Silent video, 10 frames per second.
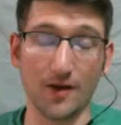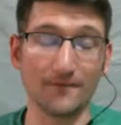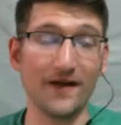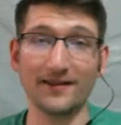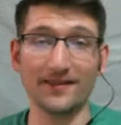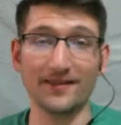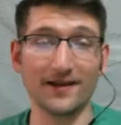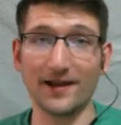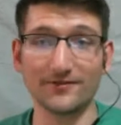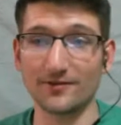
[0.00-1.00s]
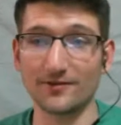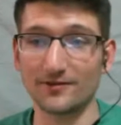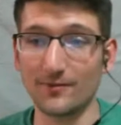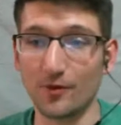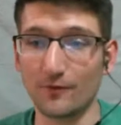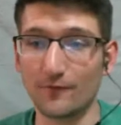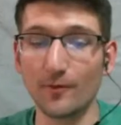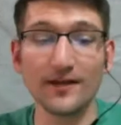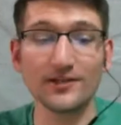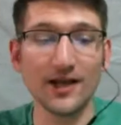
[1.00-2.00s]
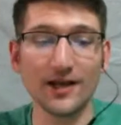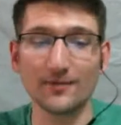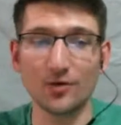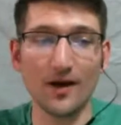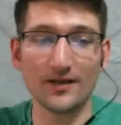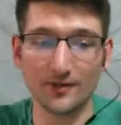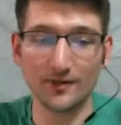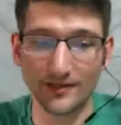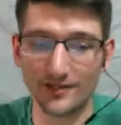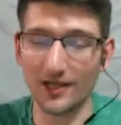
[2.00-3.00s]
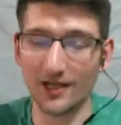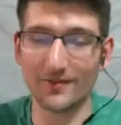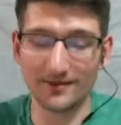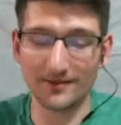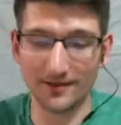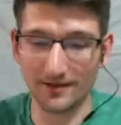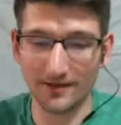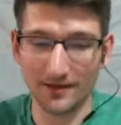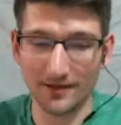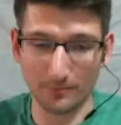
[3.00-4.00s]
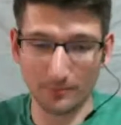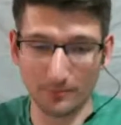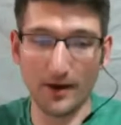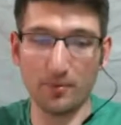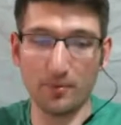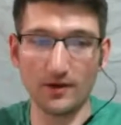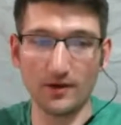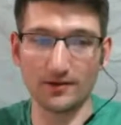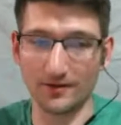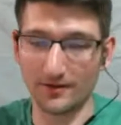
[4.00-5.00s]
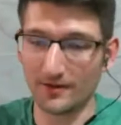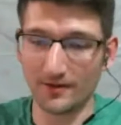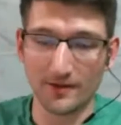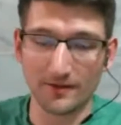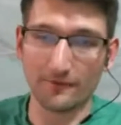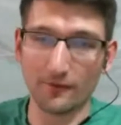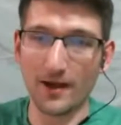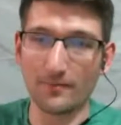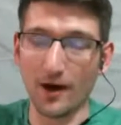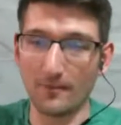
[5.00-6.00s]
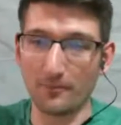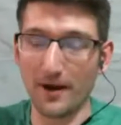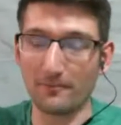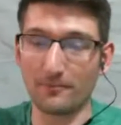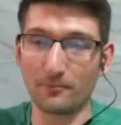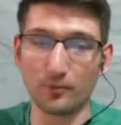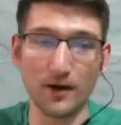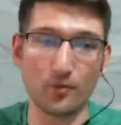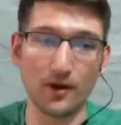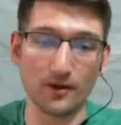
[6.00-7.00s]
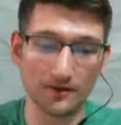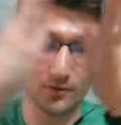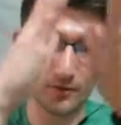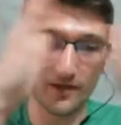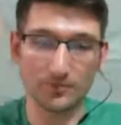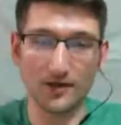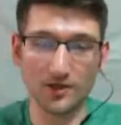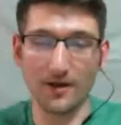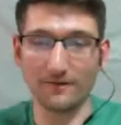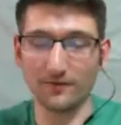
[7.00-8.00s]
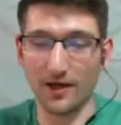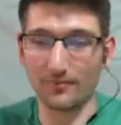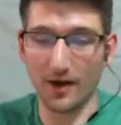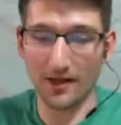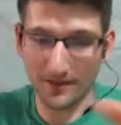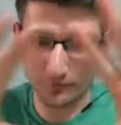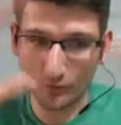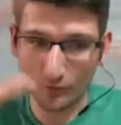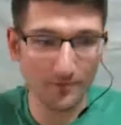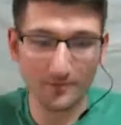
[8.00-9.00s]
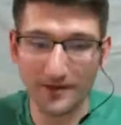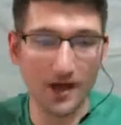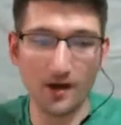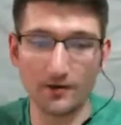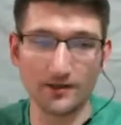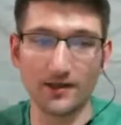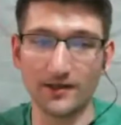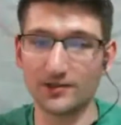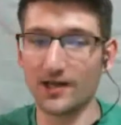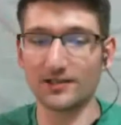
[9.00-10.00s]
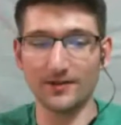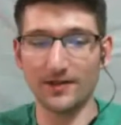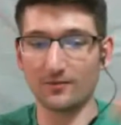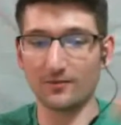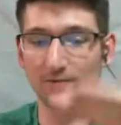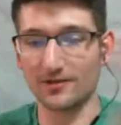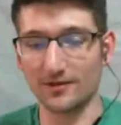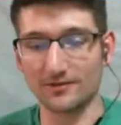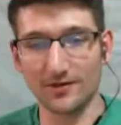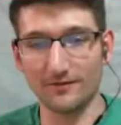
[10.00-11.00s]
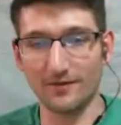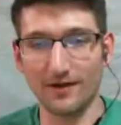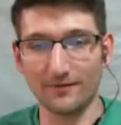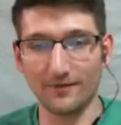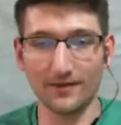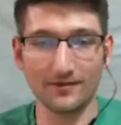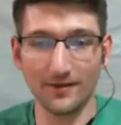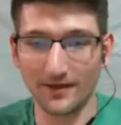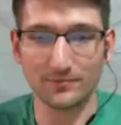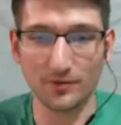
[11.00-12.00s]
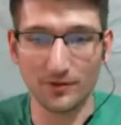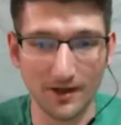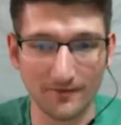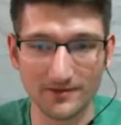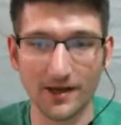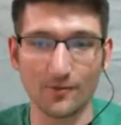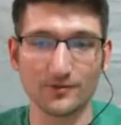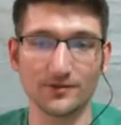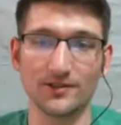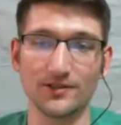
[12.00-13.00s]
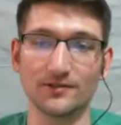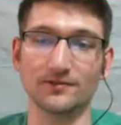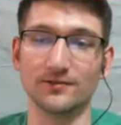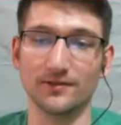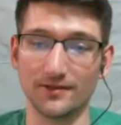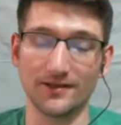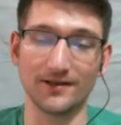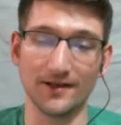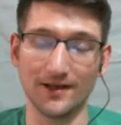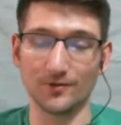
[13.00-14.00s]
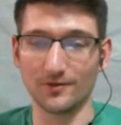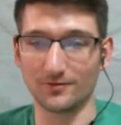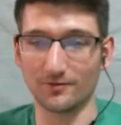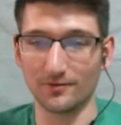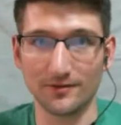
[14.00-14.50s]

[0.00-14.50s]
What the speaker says: fading that guy every single time going forward. They check him twice, right? They check him at the prep point, the Flyin Brian prep point. This week is brought to you by Flyin Brian. They rub him down, and then he checked him again when he took his glove off. I think it's pretty obvious the guy wasn't cheating, Ian Entwistle.